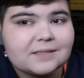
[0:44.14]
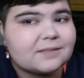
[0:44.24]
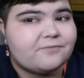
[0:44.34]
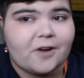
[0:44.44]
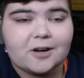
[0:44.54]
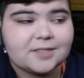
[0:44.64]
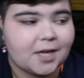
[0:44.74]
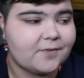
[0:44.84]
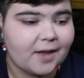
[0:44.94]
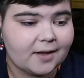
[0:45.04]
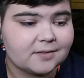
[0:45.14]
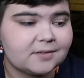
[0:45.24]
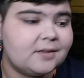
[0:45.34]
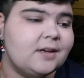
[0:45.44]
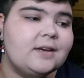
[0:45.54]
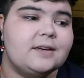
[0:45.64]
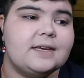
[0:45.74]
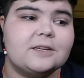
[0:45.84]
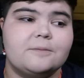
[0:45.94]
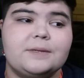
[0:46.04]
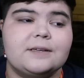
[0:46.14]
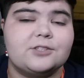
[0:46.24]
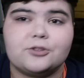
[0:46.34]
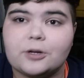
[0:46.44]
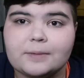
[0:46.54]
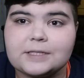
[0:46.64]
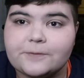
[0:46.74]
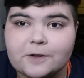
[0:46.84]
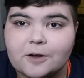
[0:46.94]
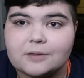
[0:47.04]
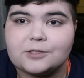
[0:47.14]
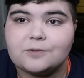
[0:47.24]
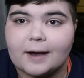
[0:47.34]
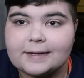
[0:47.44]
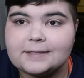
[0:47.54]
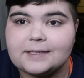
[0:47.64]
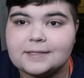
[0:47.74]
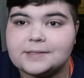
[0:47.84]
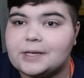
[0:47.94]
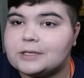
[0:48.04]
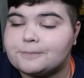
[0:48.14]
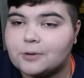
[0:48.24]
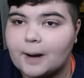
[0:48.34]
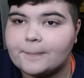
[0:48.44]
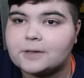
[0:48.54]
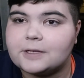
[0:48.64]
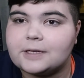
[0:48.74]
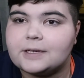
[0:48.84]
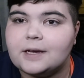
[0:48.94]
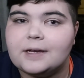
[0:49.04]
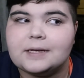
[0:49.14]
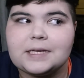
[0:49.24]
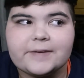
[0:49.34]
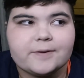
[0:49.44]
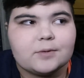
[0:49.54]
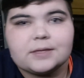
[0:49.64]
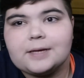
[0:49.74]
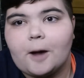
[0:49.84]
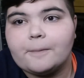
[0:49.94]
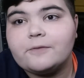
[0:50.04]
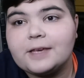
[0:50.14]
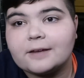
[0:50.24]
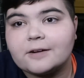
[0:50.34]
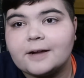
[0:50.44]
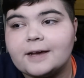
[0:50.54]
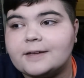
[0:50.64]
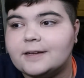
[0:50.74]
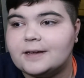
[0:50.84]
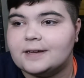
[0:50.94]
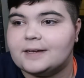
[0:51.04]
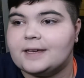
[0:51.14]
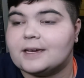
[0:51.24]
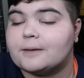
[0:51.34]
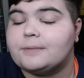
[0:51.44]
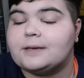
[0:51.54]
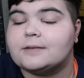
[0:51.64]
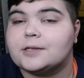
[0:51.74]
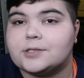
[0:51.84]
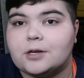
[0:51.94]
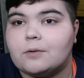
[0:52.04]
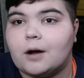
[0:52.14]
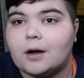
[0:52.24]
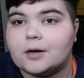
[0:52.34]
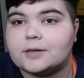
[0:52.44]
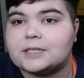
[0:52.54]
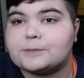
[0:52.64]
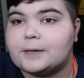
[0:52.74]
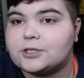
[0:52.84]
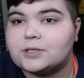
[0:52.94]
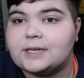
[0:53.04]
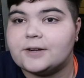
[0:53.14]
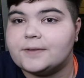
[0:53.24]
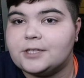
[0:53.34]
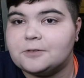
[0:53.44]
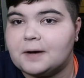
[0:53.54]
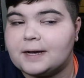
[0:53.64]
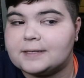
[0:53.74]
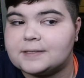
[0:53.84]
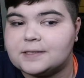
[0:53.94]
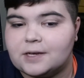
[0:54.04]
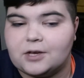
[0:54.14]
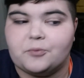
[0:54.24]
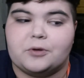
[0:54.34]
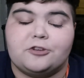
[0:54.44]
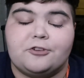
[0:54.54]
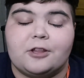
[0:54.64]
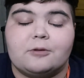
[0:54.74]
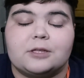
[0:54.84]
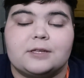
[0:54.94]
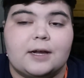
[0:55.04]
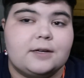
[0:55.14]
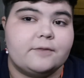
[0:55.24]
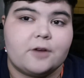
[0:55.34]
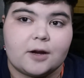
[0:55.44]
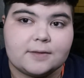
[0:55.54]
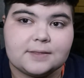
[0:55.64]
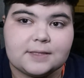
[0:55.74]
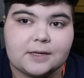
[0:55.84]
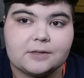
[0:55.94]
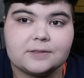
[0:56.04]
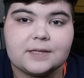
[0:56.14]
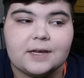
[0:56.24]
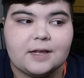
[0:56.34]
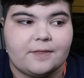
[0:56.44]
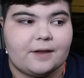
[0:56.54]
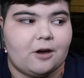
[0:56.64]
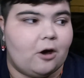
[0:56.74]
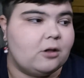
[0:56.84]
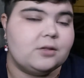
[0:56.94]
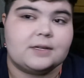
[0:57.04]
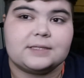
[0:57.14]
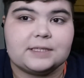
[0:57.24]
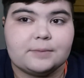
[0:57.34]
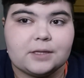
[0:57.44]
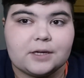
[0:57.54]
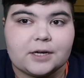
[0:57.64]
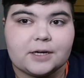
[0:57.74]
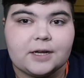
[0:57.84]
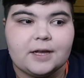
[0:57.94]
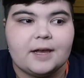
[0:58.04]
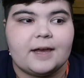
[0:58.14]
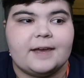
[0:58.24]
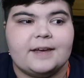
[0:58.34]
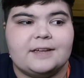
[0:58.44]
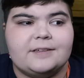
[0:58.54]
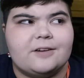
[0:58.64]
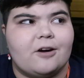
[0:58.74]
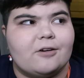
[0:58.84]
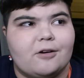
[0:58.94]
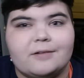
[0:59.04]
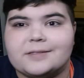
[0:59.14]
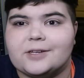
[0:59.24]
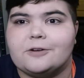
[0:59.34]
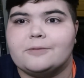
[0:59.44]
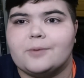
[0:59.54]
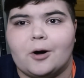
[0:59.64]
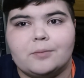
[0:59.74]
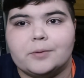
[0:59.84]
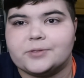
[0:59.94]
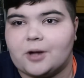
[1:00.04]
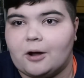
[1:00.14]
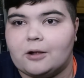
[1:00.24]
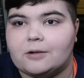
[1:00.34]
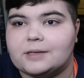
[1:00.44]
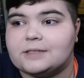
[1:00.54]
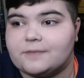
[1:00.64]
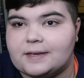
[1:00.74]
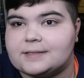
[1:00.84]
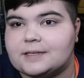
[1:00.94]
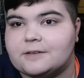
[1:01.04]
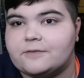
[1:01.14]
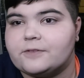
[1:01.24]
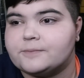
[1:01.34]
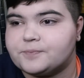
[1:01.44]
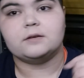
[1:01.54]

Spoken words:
As far as I've gotten, it can be extremely difficult to ID snails properly, even with the help of the internet. It can be so hard, especially here in the US, when you're dealing with a ton of garden snails that all look similar and are also almost all invasive.